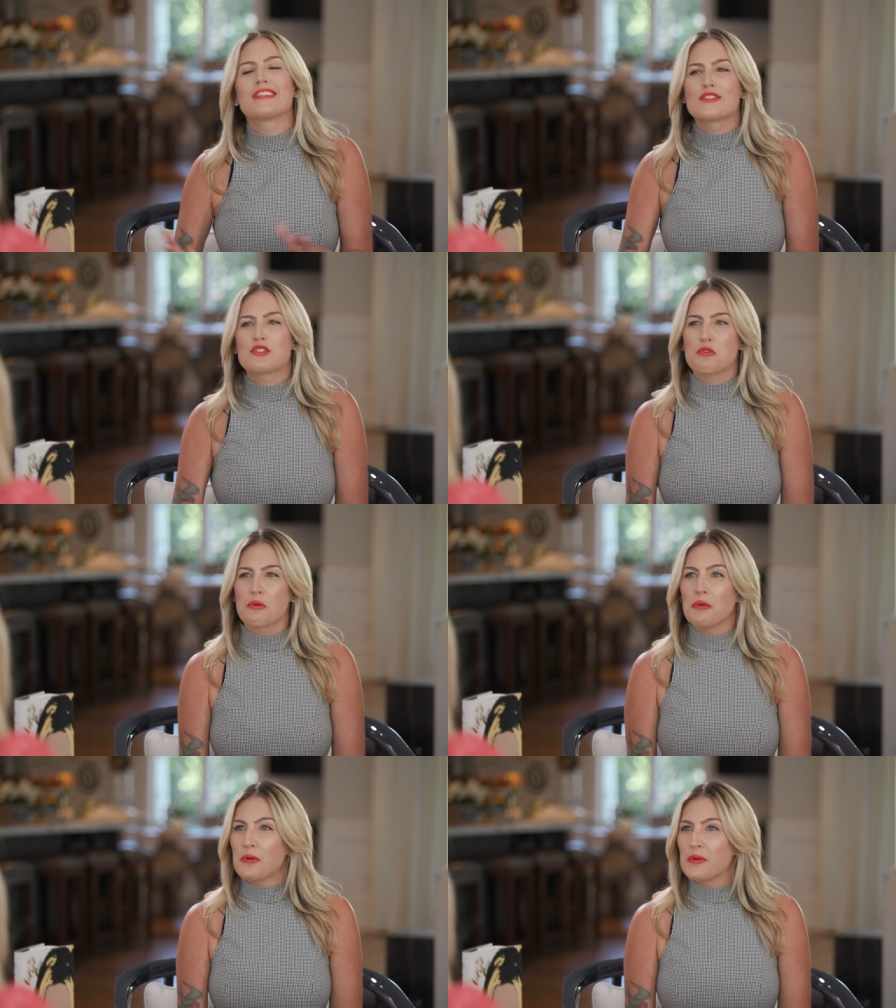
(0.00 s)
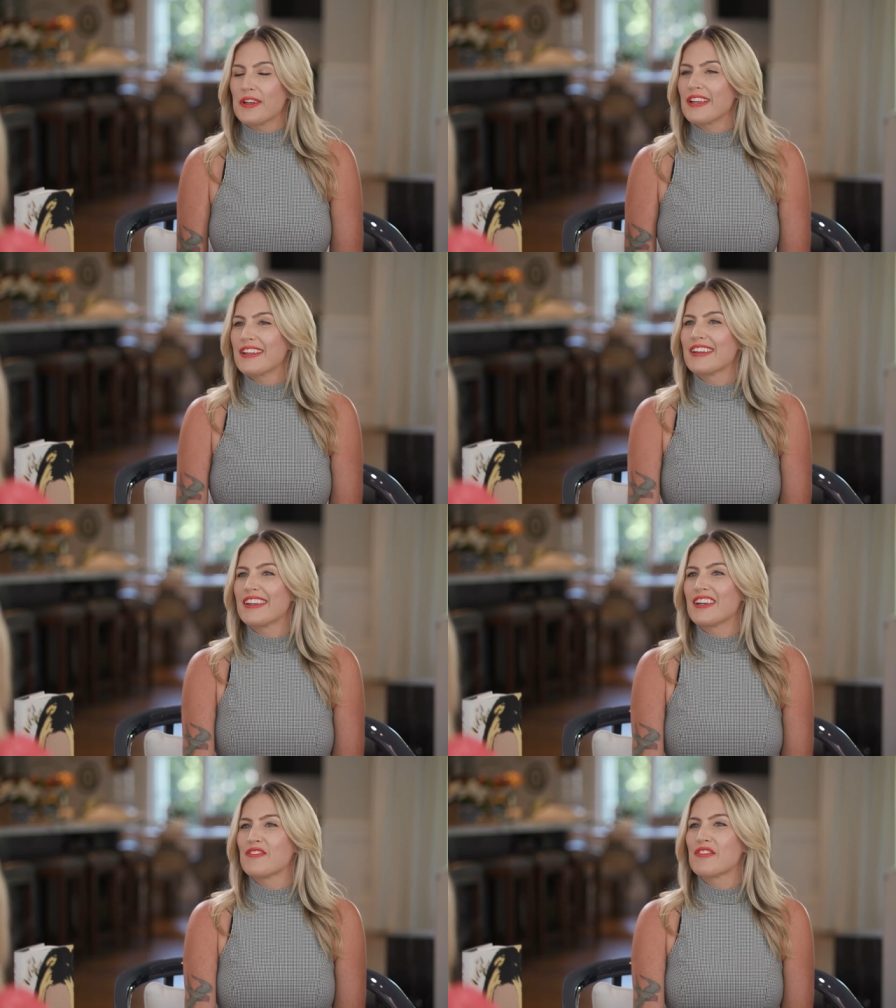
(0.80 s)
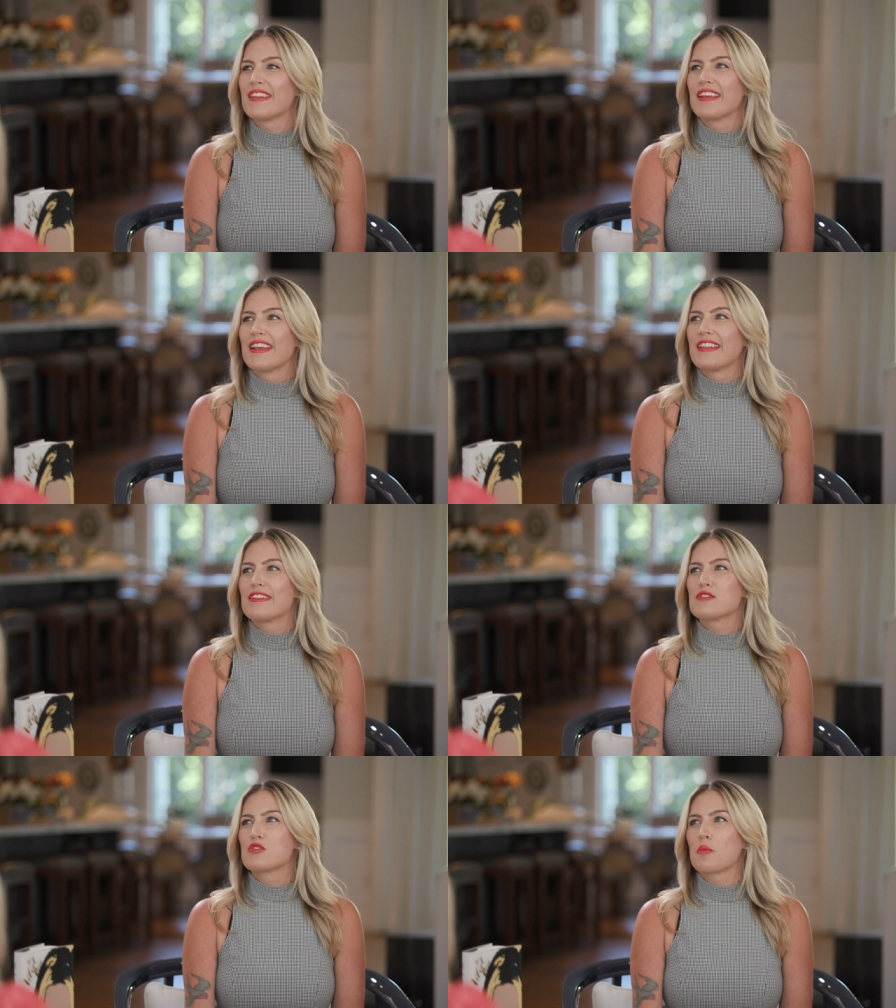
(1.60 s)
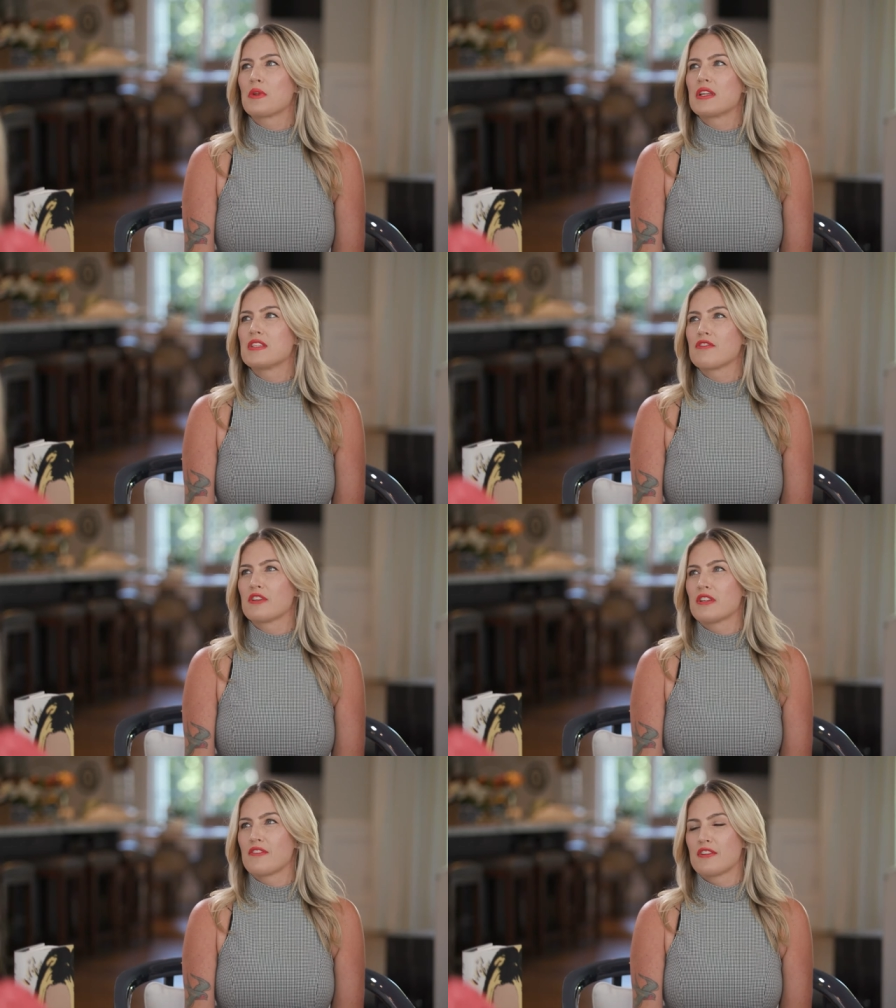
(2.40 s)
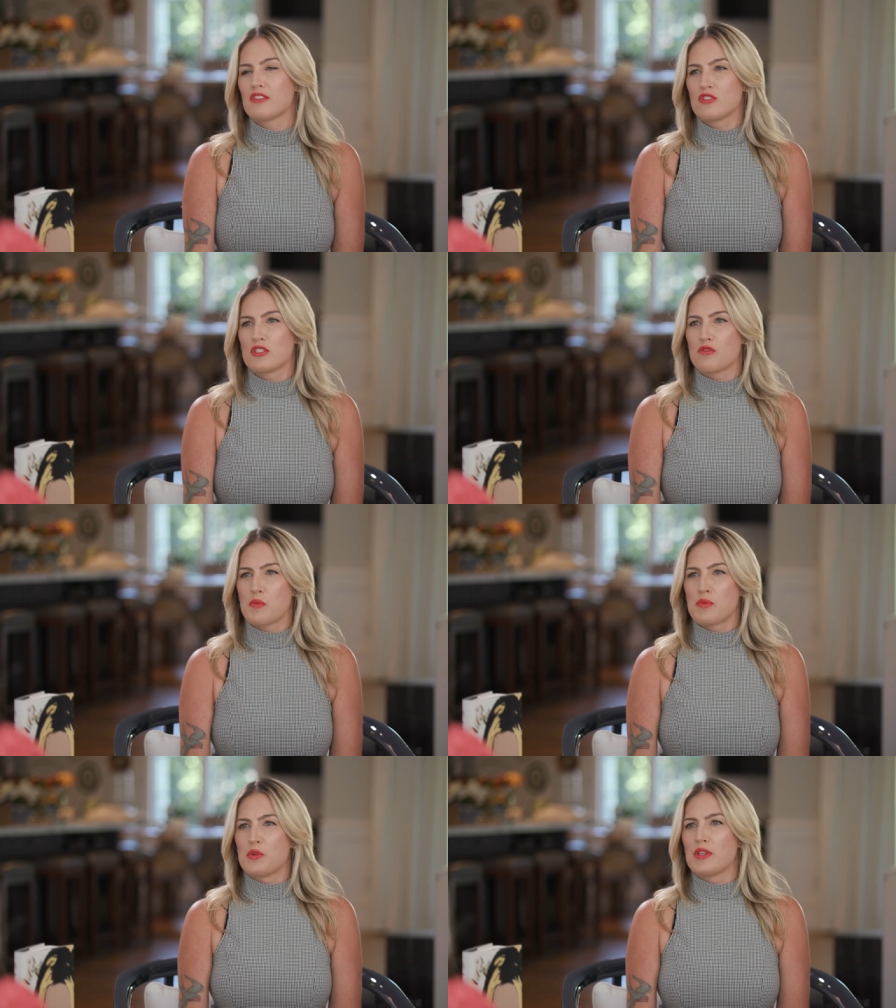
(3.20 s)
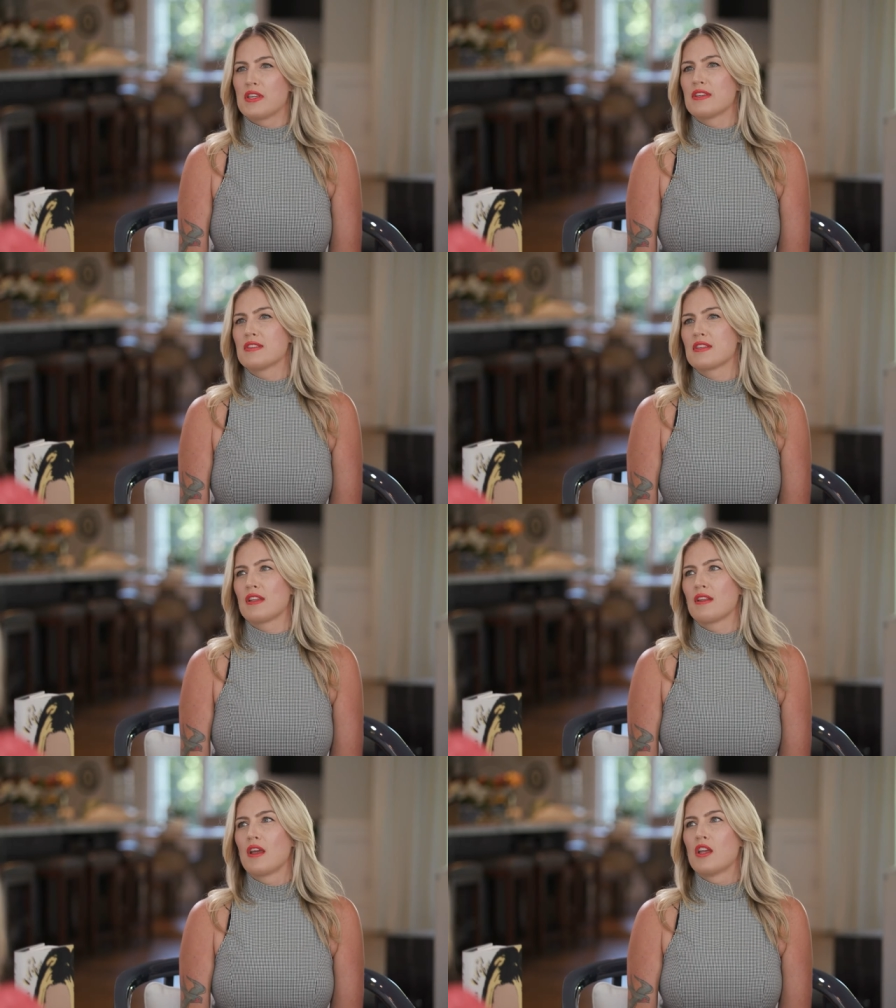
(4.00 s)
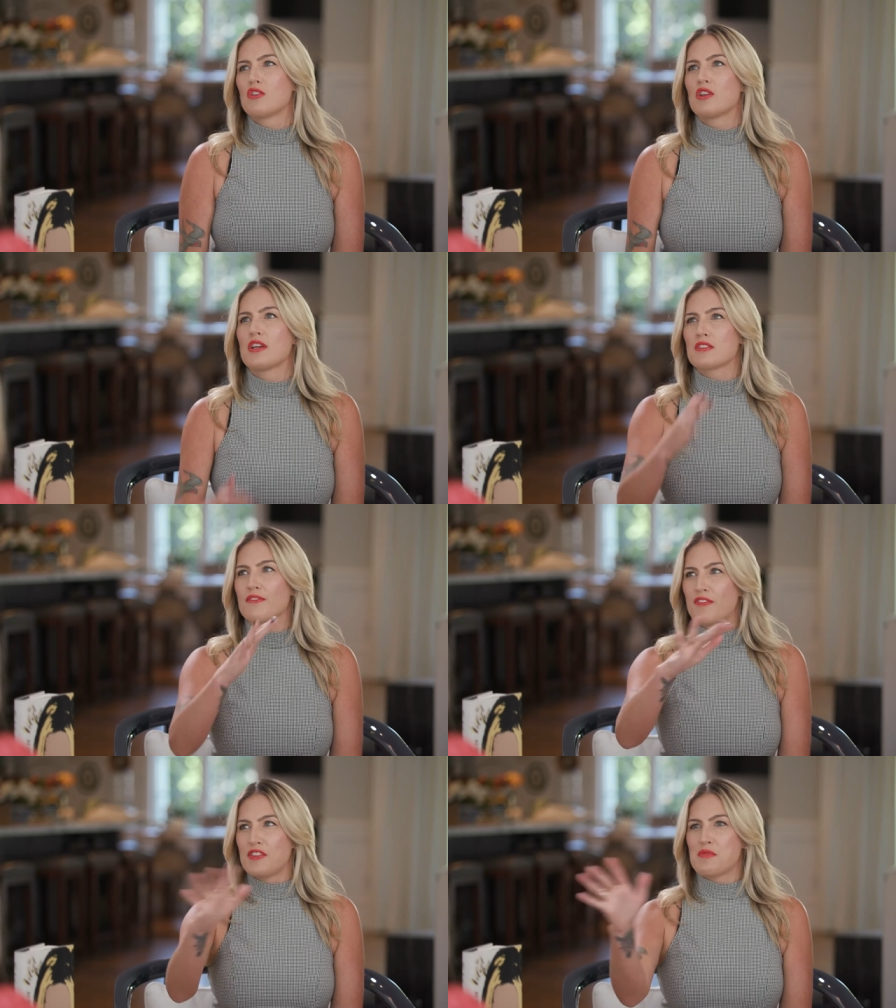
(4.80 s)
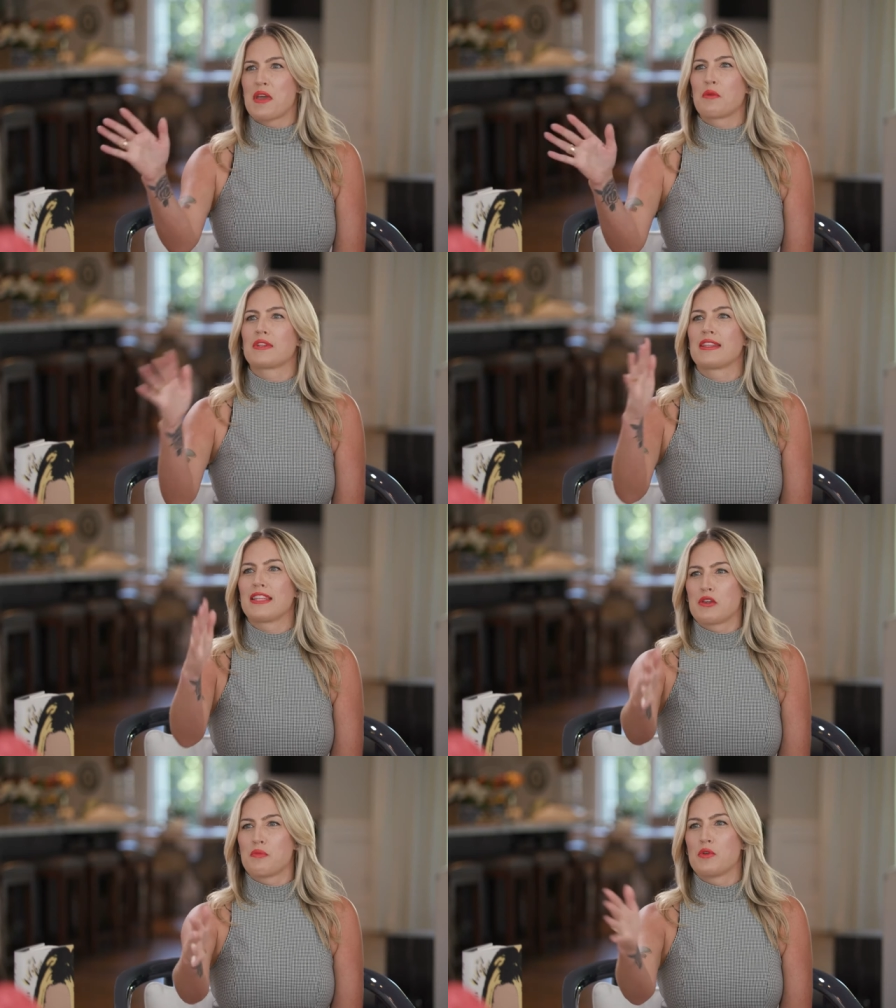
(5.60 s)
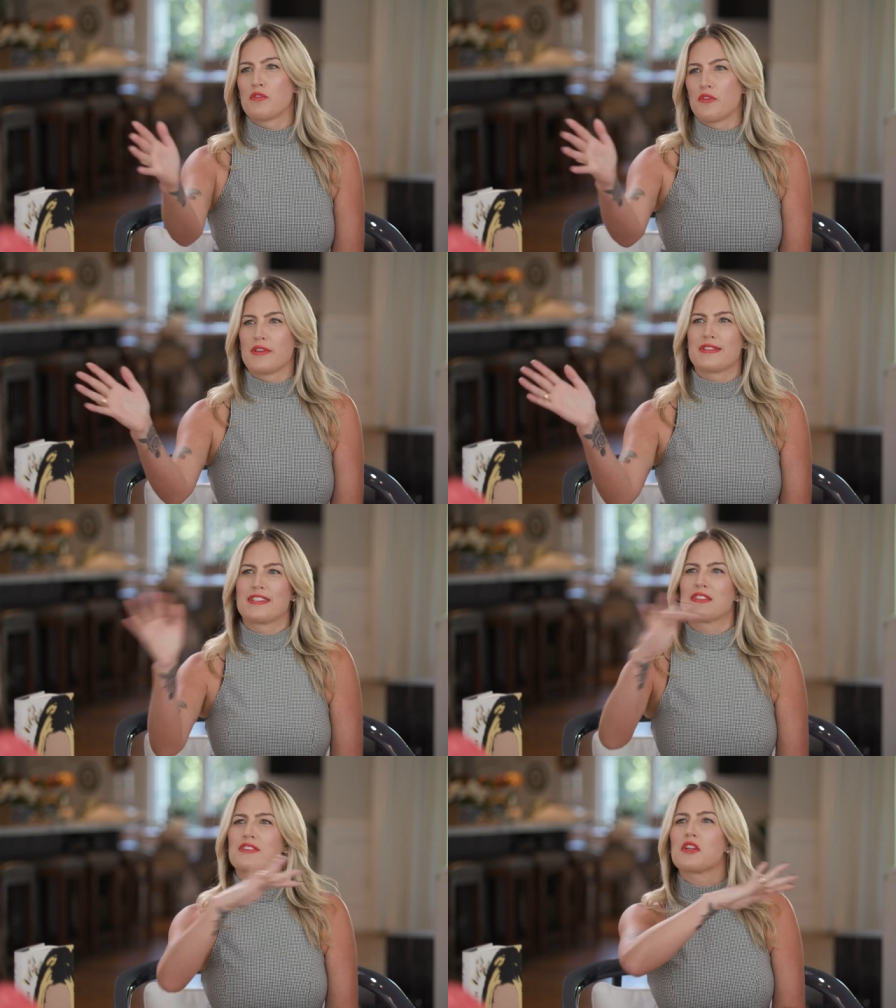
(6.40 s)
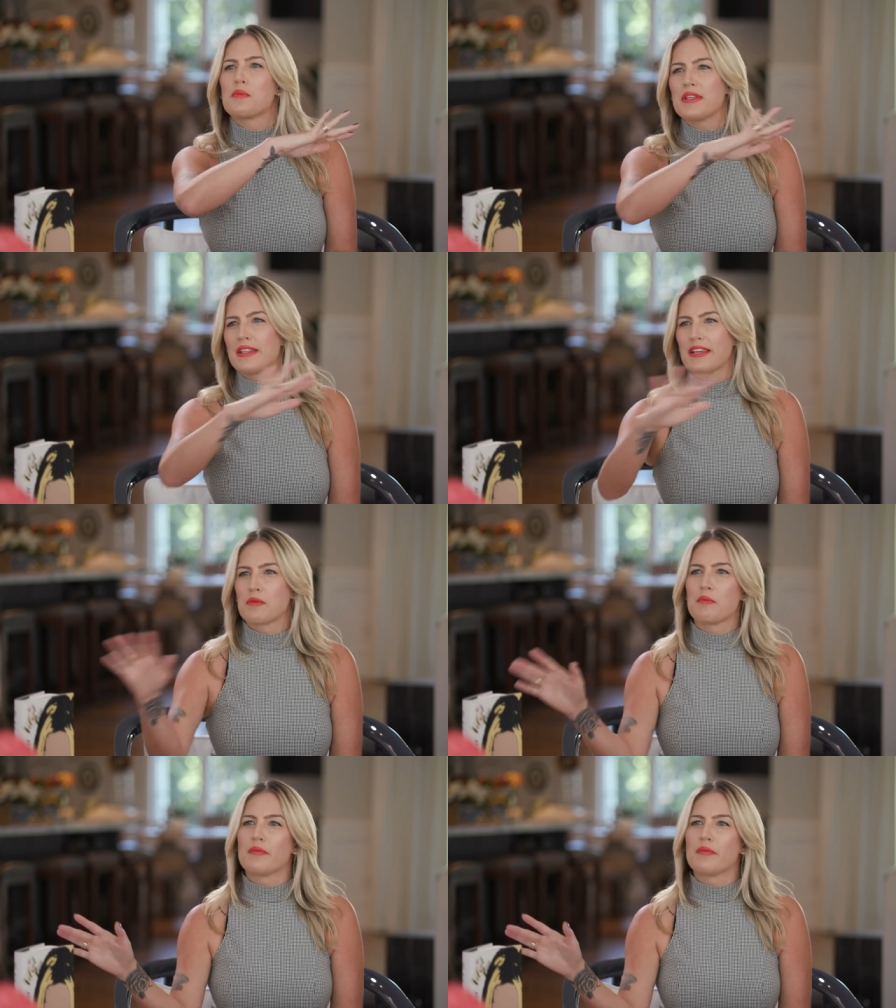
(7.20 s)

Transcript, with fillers: is yeah. true. And yeah, um, yeah. there's so many different definitions of what beauty is, and you can ask fifty men what they think beautiful is, and it's going to be like